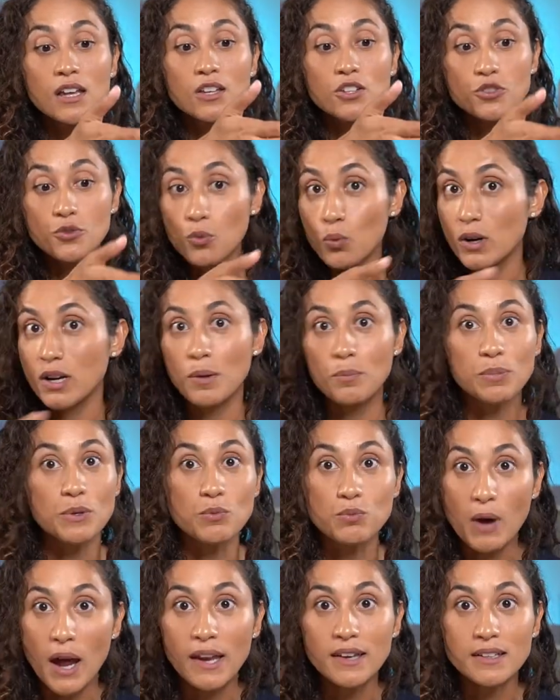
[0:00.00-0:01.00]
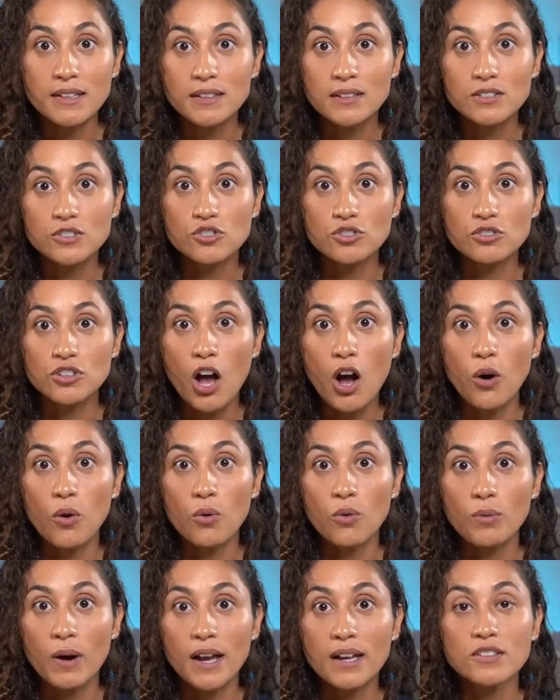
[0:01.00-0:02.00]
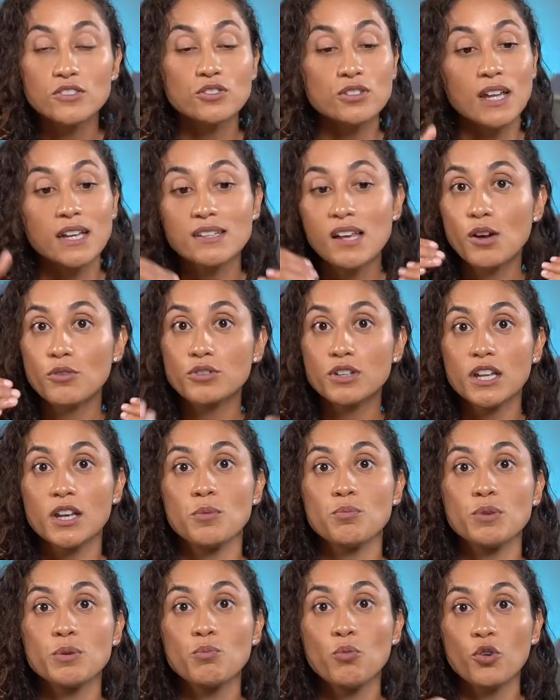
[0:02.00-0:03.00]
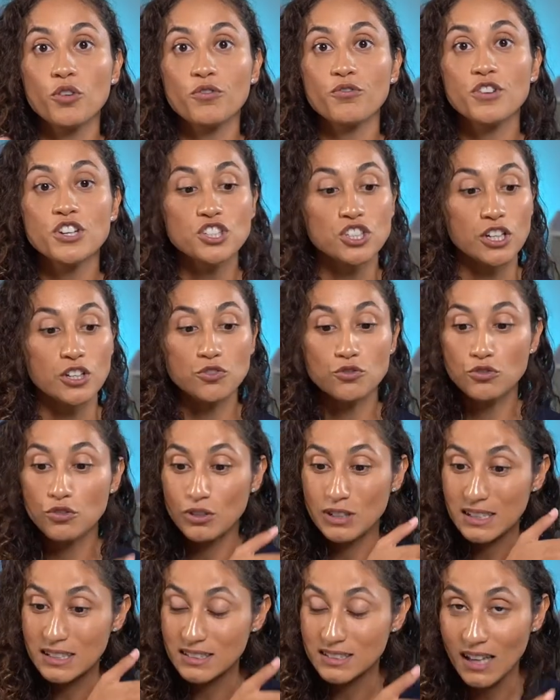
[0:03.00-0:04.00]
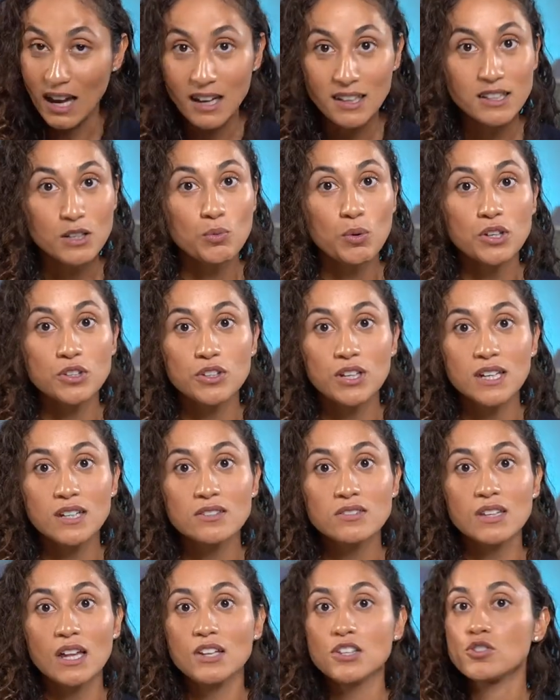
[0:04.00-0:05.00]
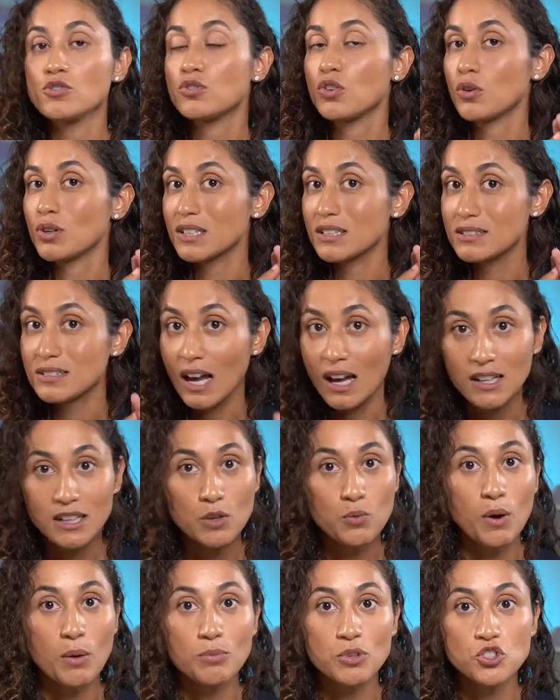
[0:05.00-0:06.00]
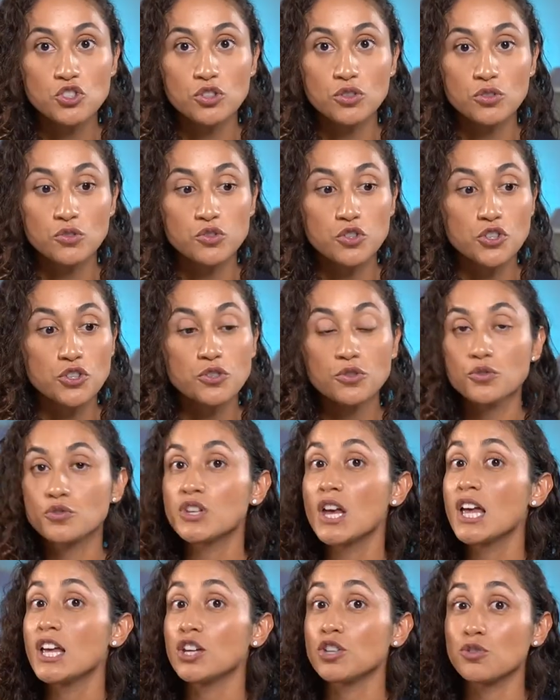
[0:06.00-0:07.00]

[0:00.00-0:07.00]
you want to be ready to go, right? So that's how you're going to be more efficient. You know exactly what you're going to study. You know exactly what material to use.